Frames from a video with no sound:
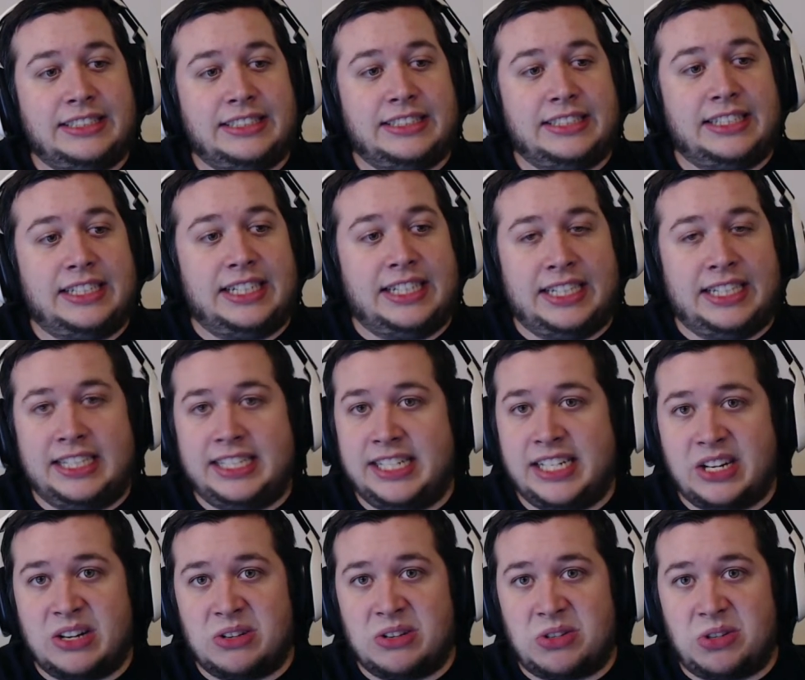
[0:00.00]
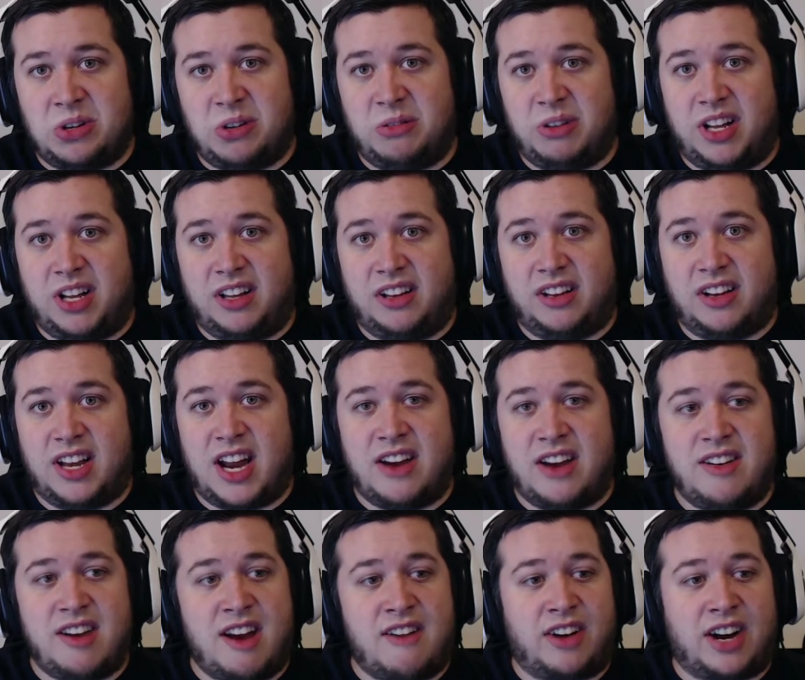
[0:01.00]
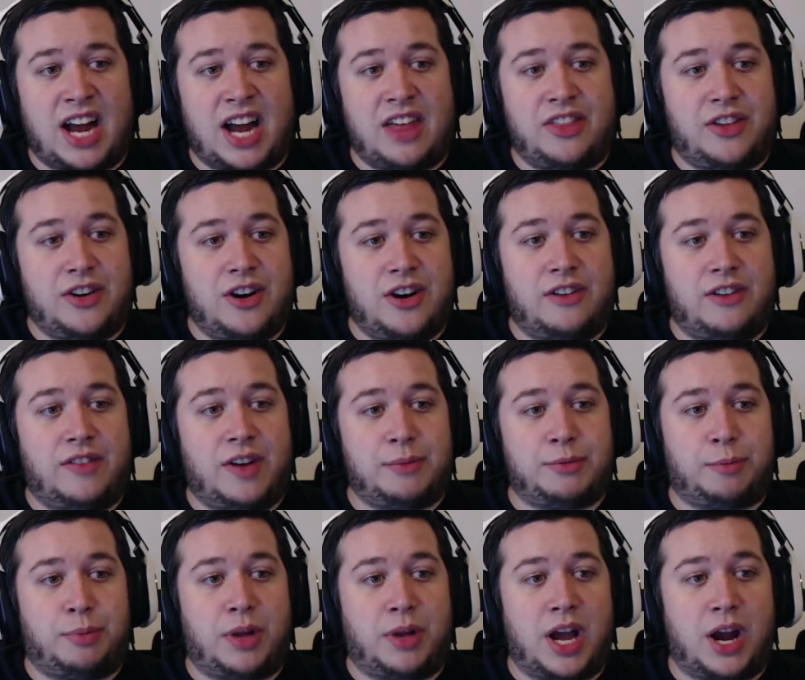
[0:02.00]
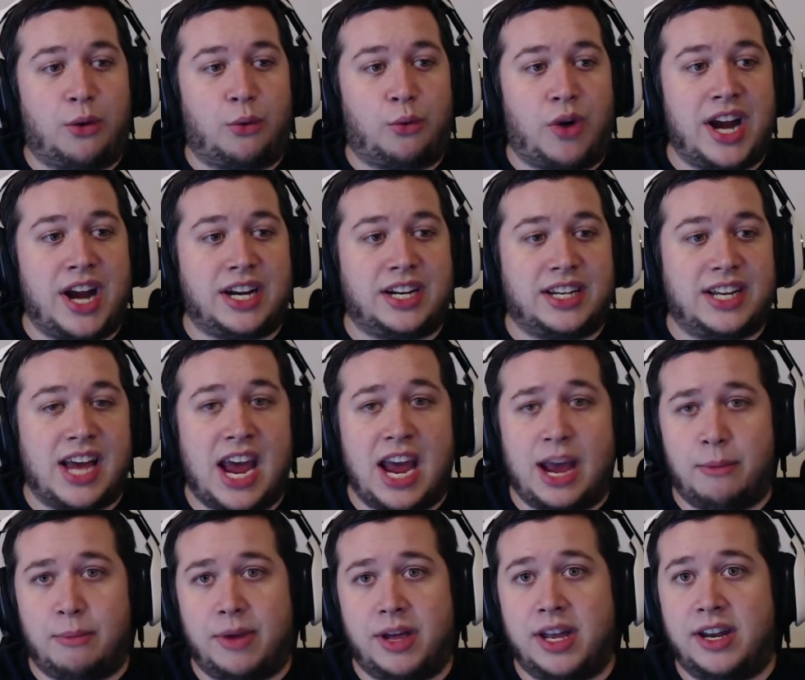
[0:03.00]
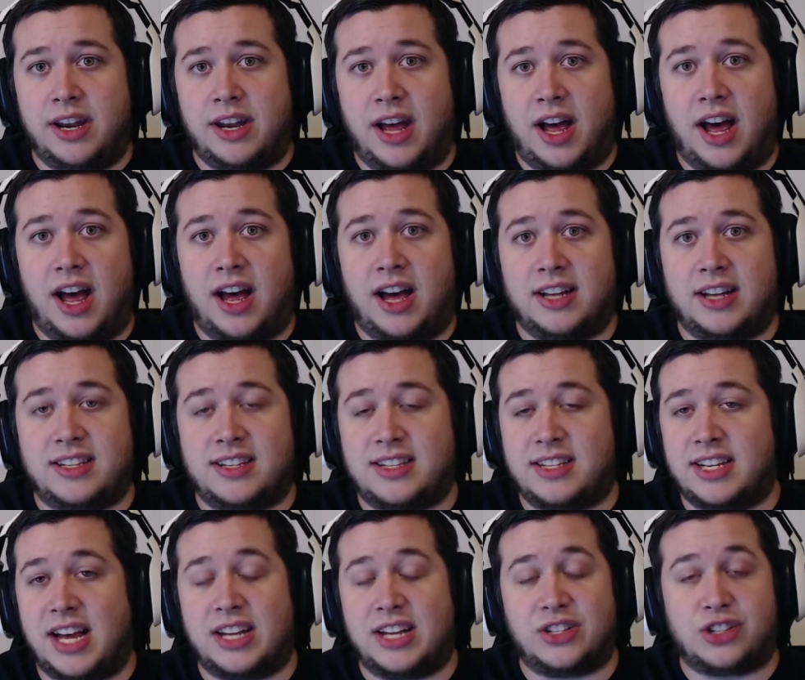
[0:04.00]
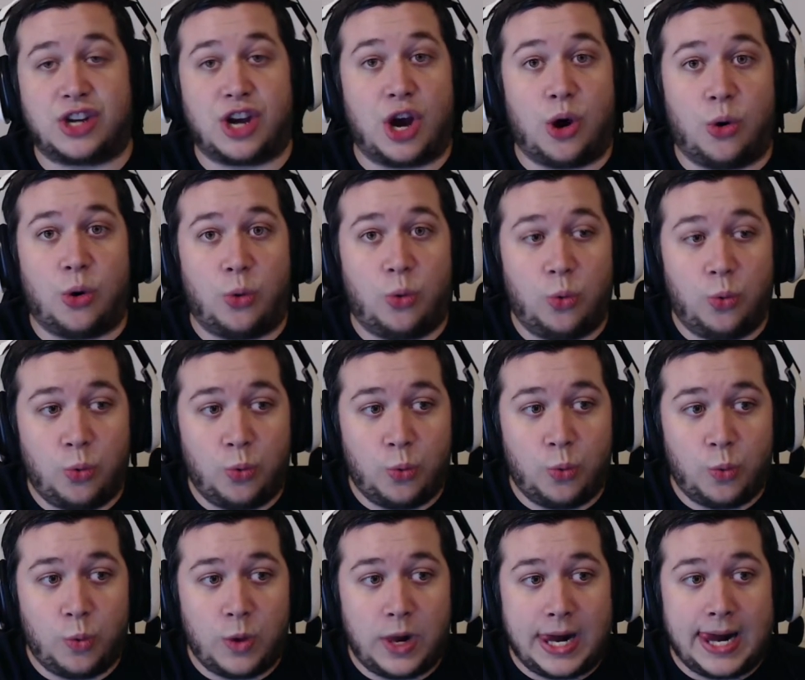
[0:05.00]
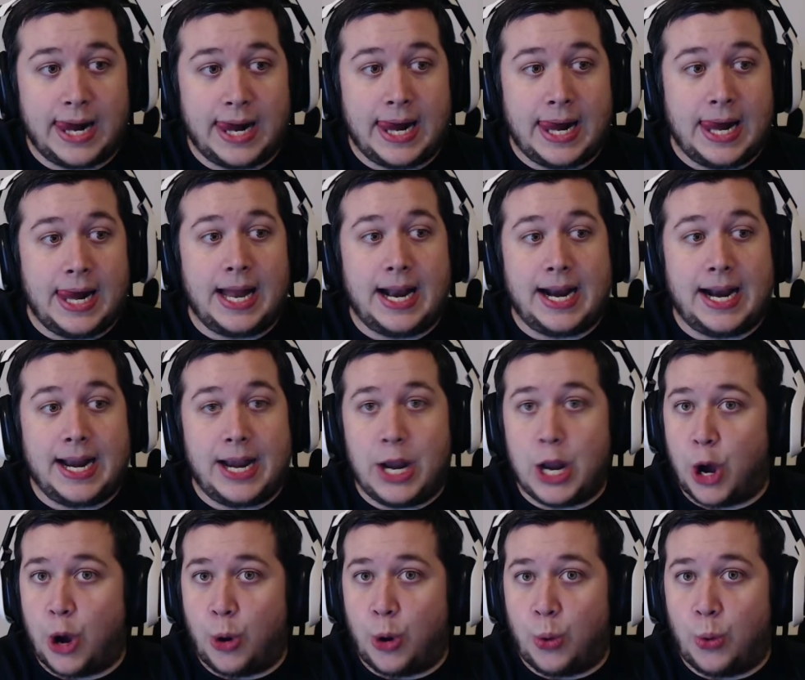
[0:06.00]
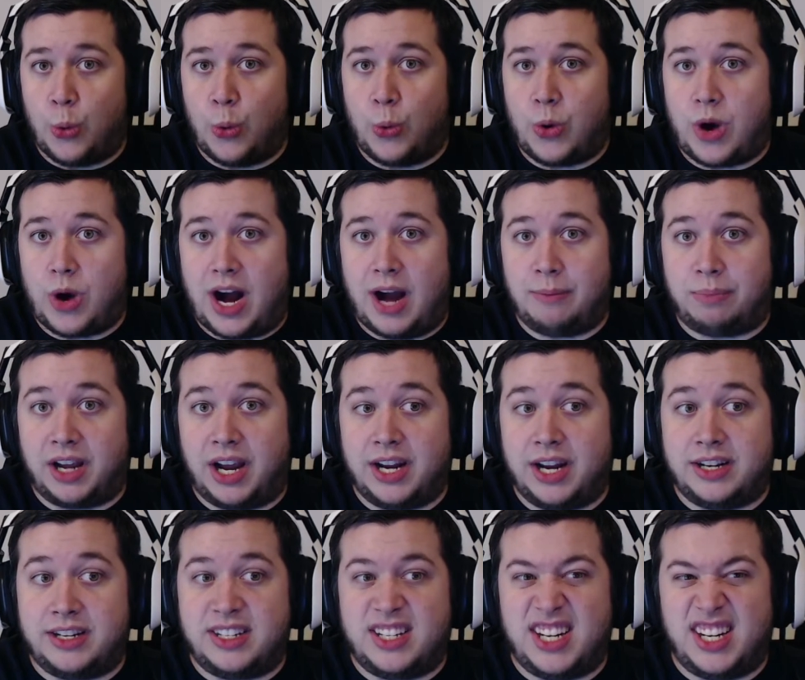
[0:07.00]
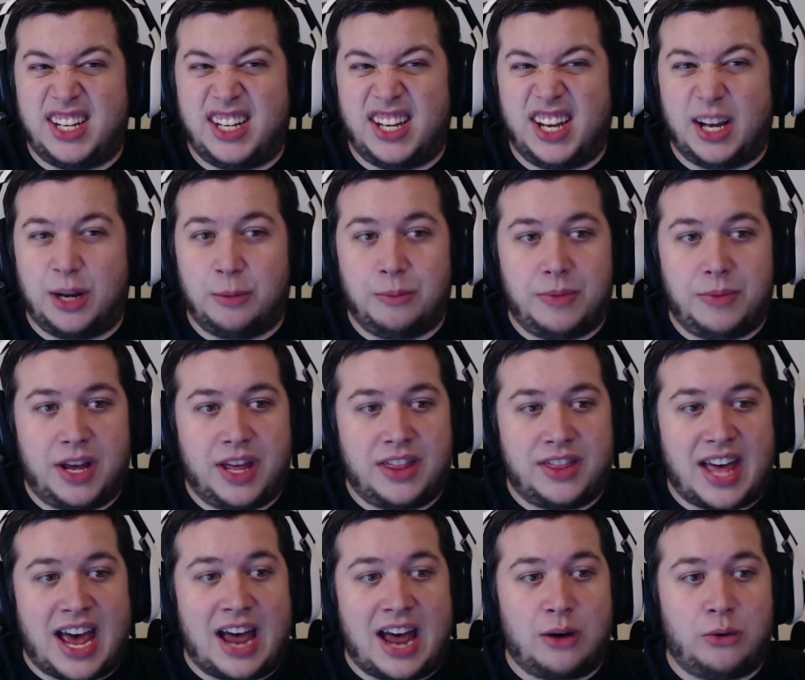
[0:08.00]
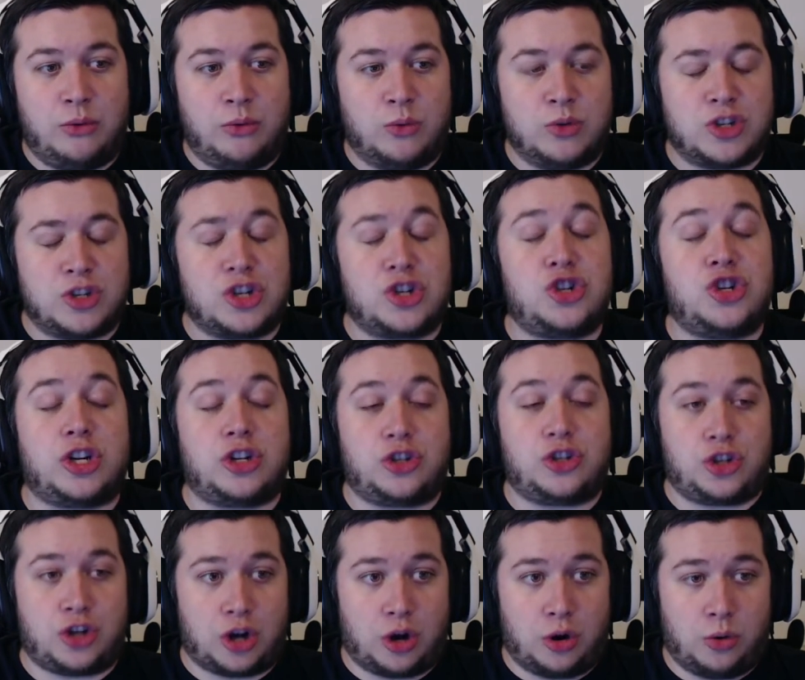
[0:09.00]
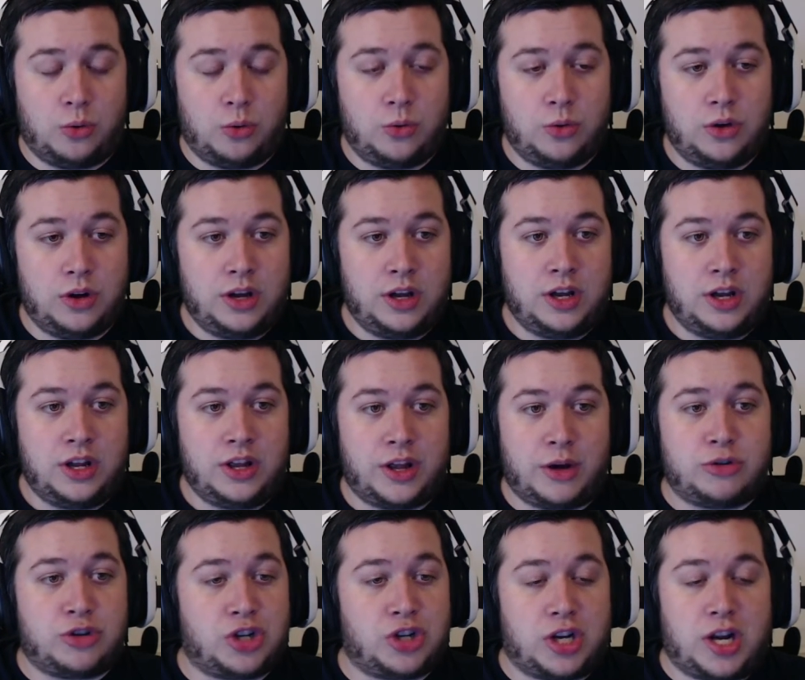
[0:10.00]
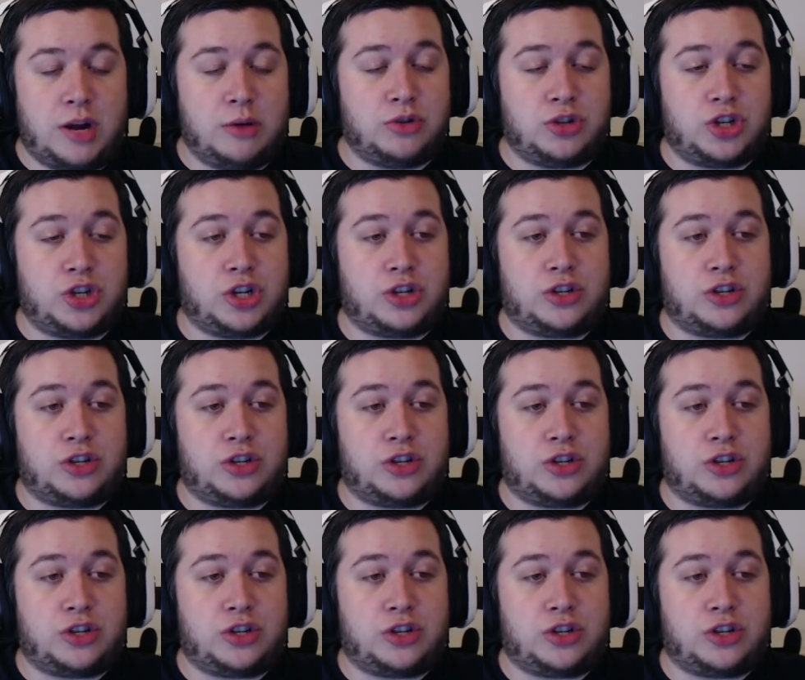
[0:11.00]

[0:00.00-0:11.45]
It didn't go so well. And I never got the nerve up to play a ranked game in CSGO. No. I played TDM, and that was a shit show. Everybody's